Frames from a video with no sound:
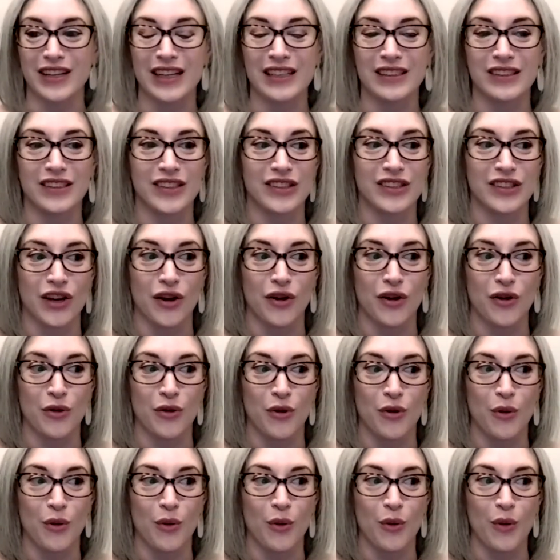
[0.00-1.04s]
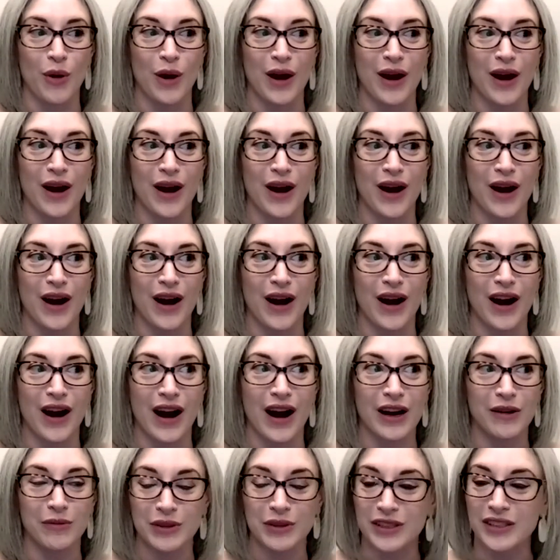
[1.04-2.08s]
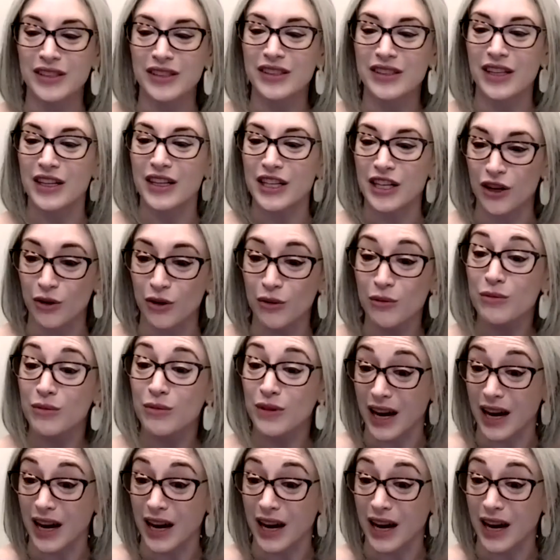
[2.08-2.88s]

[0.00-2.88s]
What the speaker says: And so I was, you know,